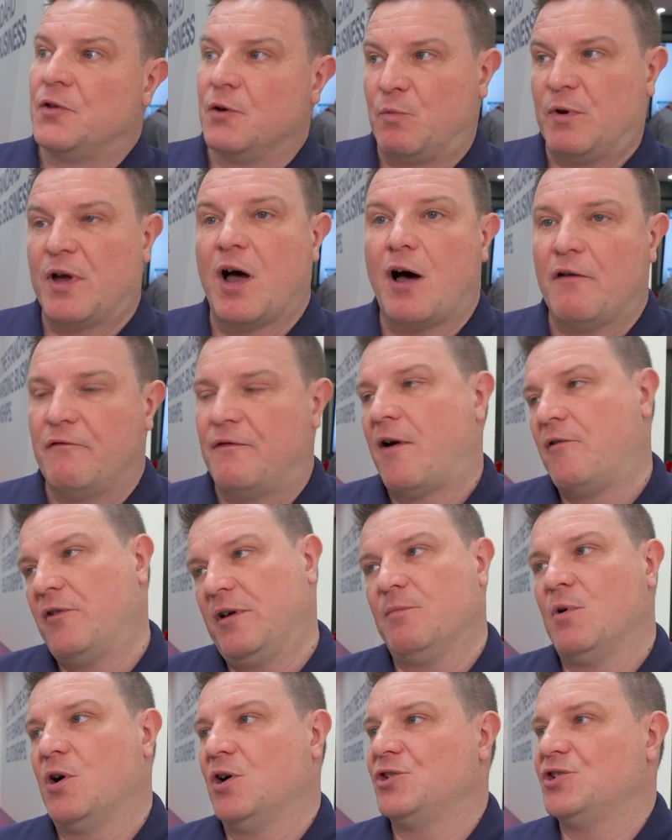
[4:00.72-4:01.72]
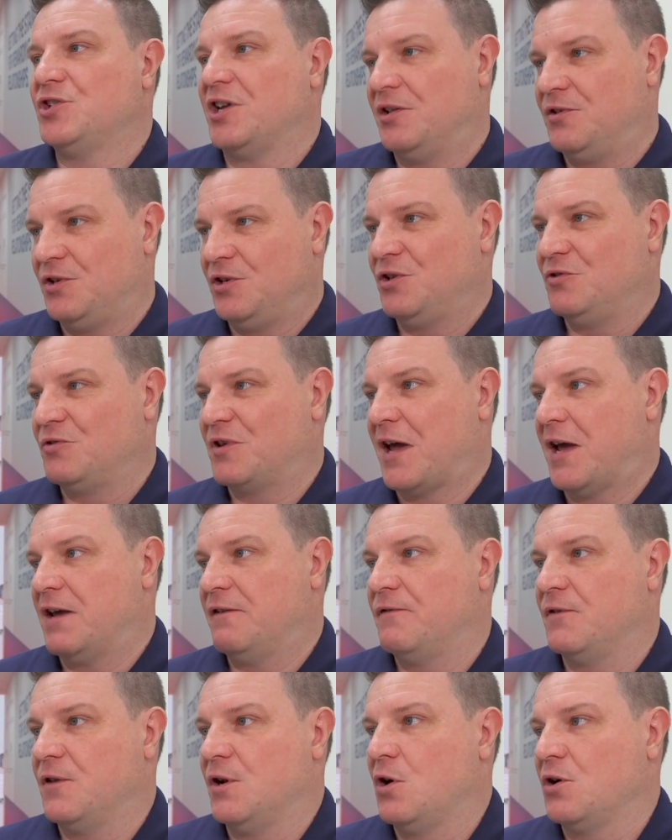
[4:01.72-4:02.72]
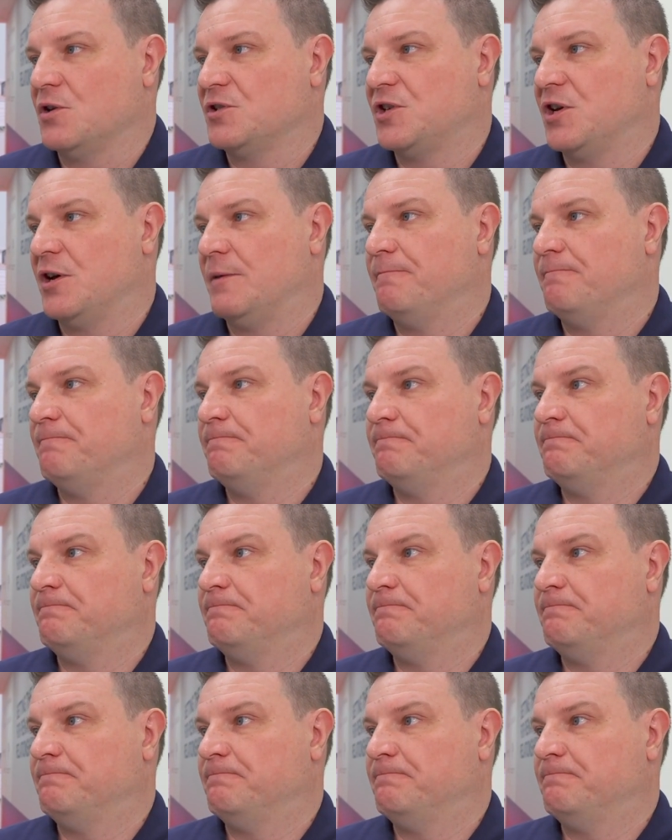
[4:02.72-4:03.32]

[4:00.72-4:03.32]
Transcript: that we are very much in the UK for the long term.